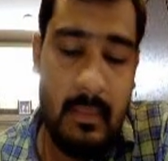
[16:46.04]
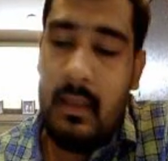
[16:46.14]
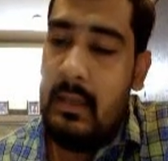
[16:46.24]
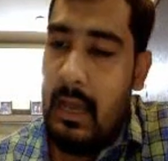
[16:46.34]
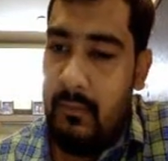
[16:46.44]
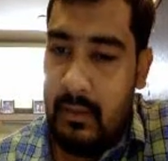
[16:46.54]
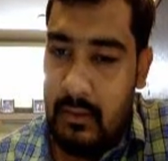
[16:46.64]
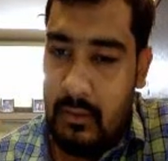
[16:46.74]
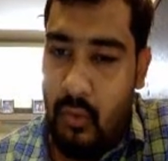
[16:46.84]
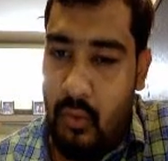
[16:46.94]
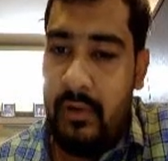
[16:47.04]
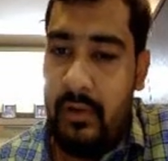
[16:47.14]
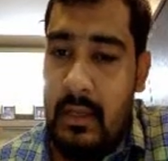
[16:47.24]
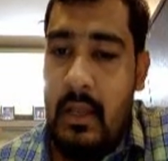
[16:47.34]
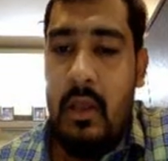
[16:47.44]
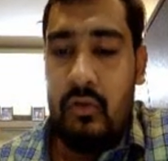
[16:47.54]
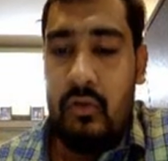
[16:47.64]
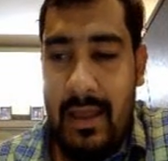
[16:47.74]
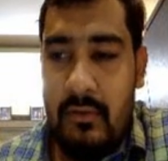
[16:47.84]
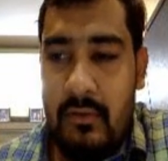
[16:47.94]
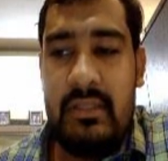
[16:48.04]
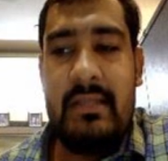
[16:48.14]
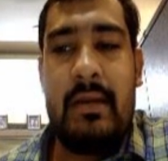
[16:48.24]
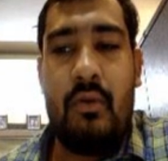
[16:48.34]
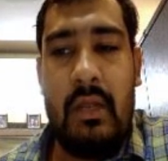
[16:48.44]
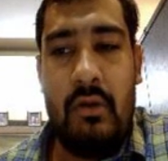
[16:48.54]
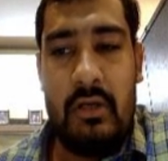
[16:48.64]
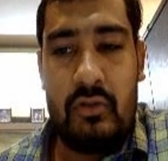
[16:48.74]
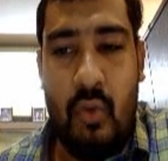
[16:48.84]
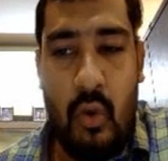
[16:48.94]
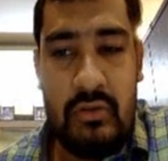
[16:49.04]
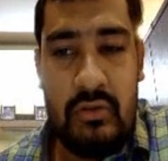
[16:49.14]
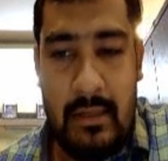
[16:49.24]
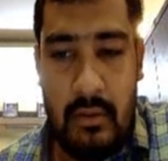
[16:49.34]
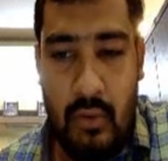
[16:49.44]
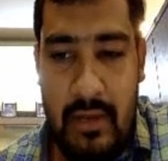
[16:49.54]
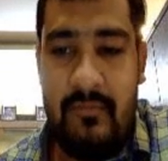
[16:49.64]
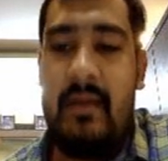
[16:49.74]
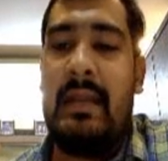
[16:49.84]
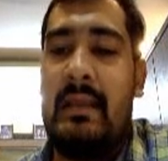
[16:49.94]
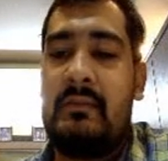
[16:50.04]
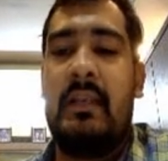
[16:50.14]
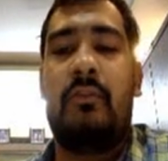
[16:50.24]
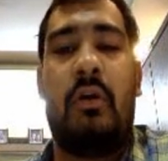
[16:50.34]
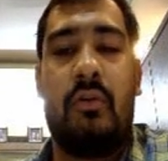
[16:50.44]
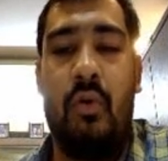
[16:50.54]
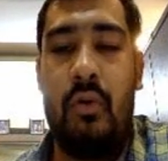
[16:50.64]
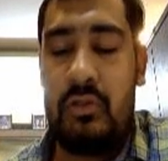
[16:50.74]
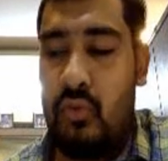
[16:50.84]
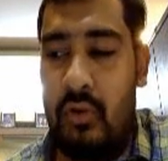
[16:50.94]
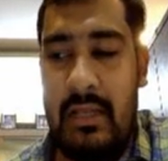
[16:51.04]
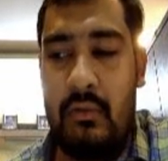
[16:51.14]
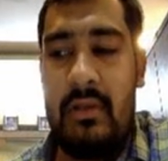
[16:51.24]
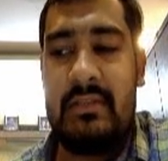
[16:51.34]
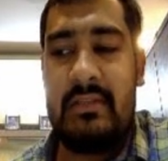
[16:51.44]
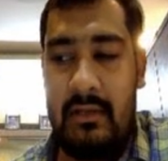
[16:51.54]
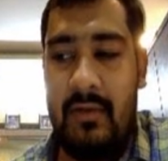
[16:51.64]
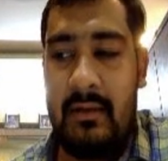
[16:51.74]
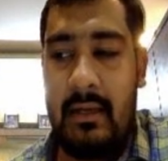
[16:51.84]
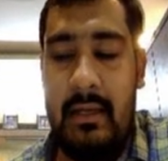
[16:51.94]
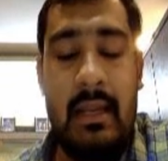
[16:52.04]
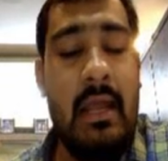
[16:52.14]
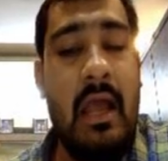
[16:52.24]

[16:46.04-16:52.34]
in our course. So when you see that okay, your scores are going fantastic, your scores are going satisfactory,